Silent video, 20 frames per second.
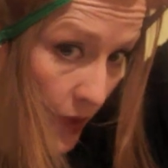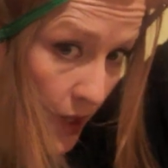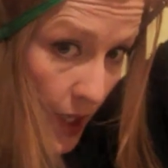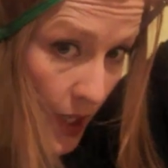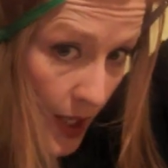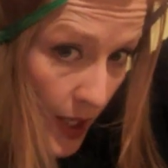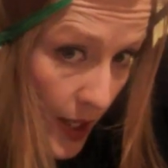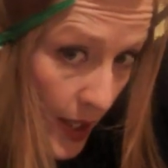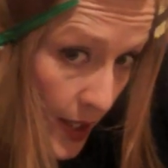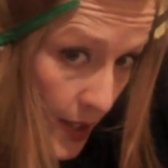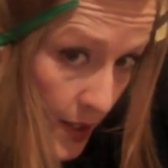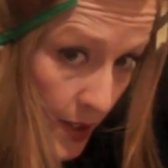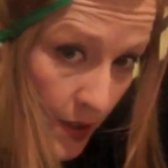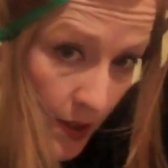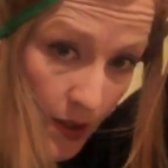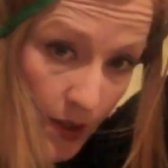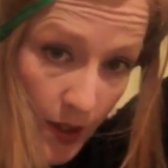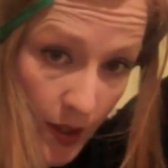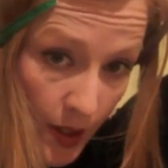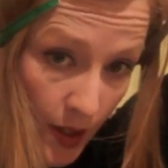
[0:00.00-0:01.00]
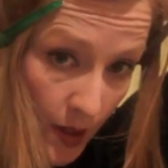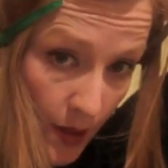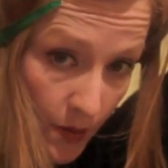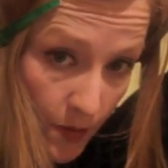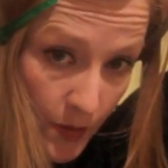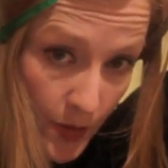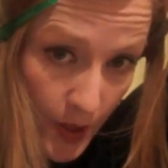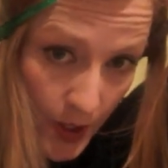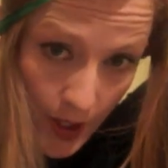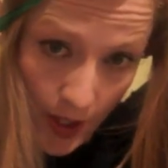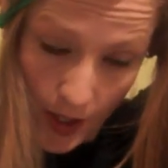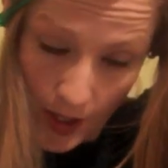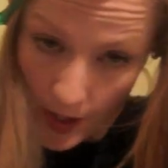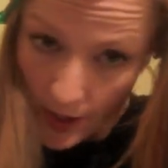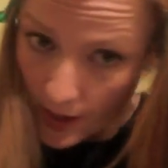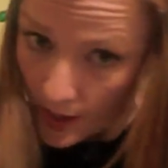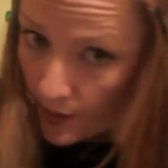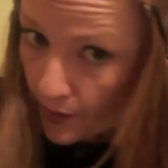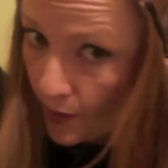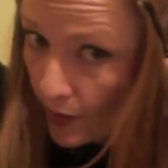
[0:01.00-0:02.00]
And I am
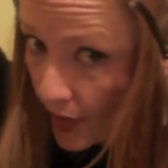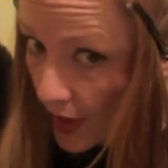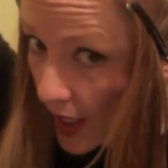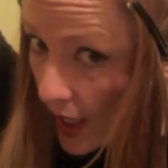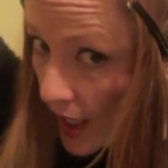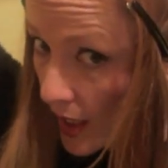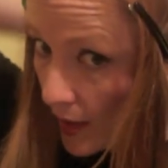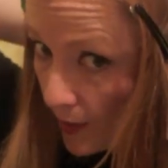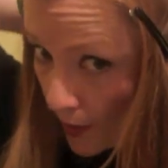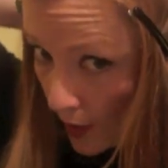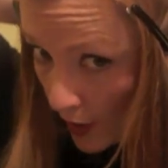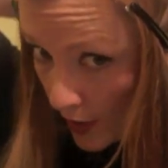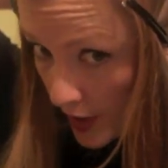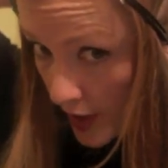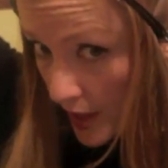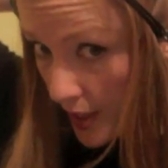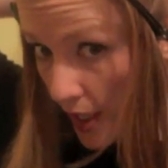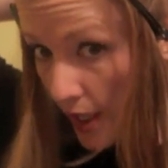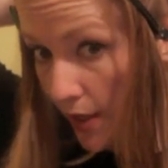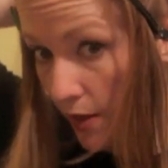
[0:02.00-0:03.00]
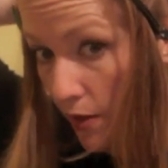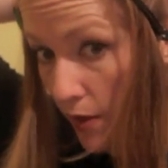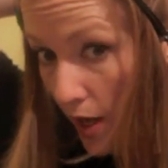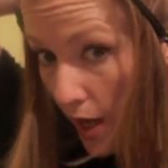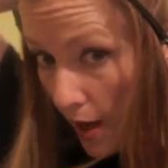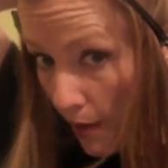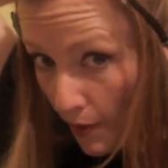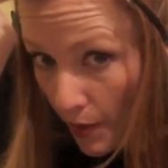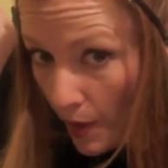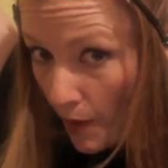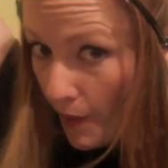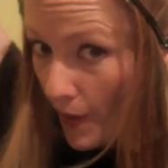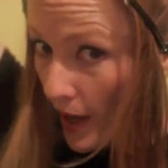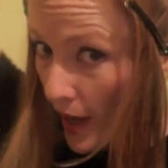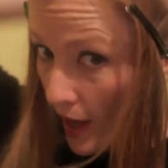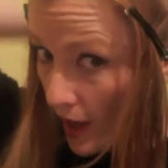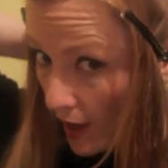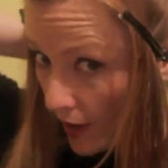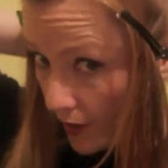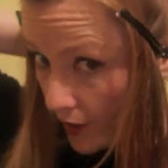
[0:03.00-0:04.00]
just bringing the ponytail up
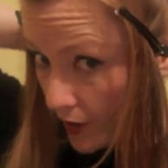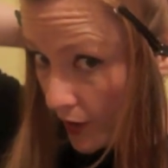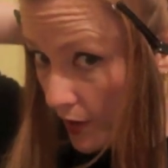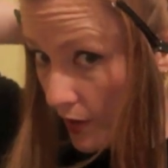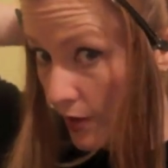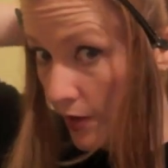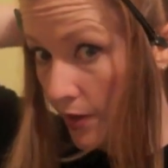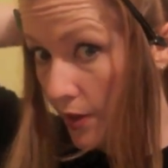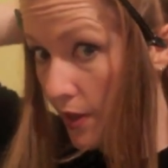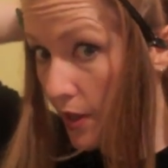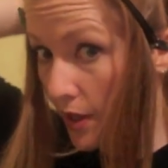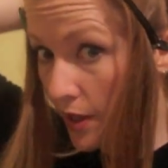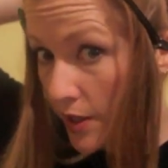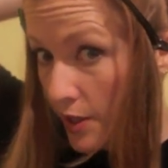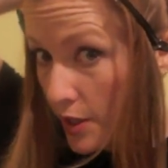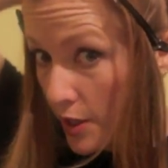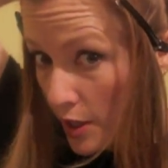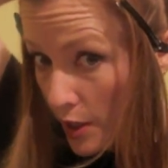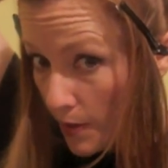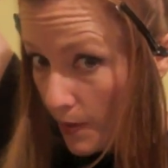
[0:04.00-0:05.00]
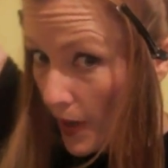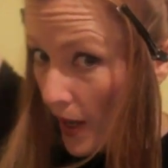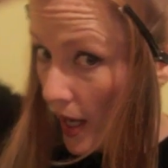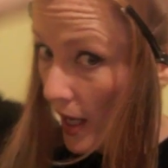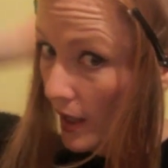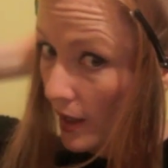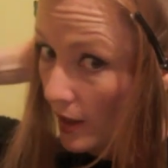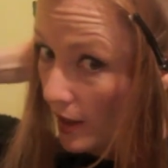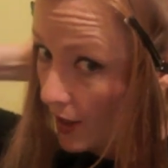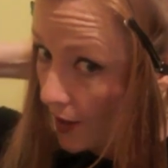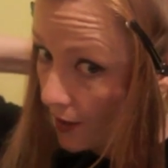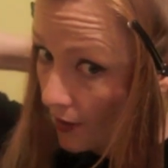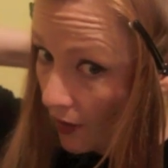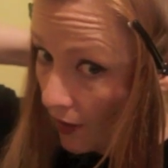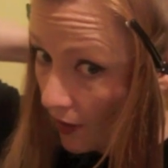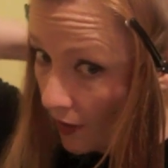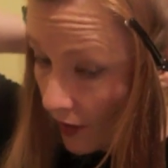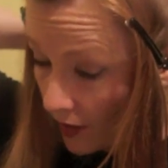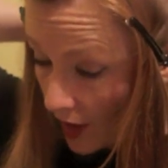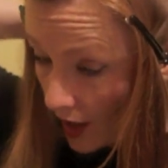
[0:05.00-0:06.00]
about to the part line
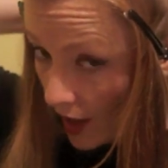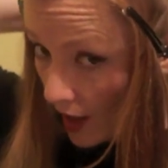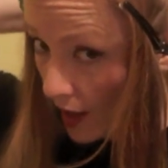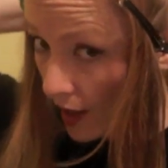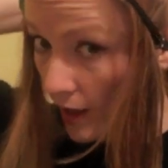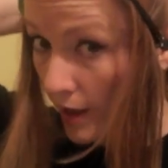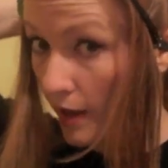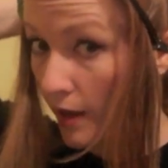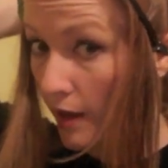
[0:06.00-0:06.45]
there.